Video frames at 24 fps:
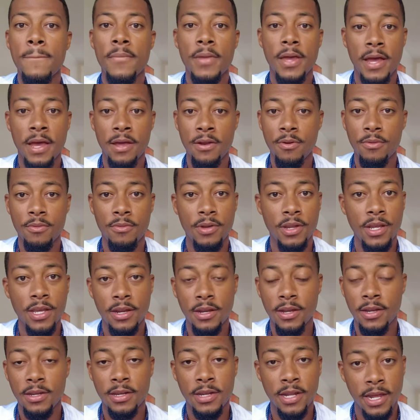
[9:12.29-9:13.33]
I don't need
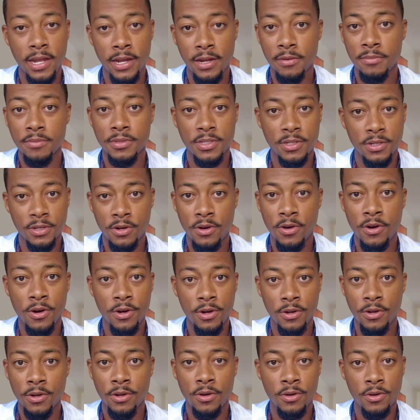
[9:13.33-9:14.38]
a damn cigar to
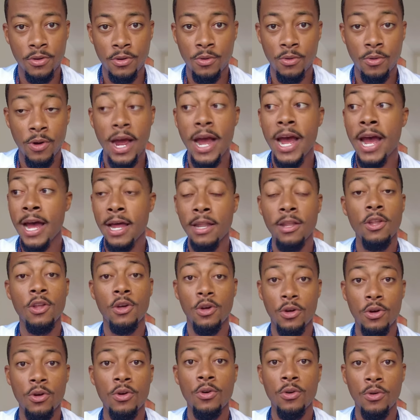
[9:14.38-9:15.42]
look cool. I
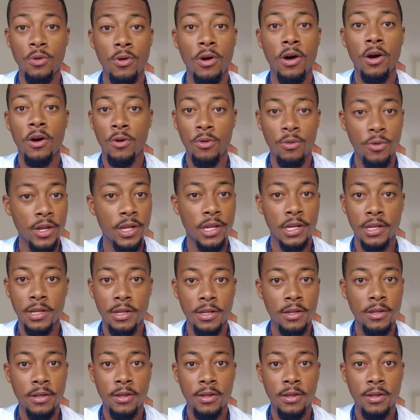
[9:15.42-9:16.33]
look cool already.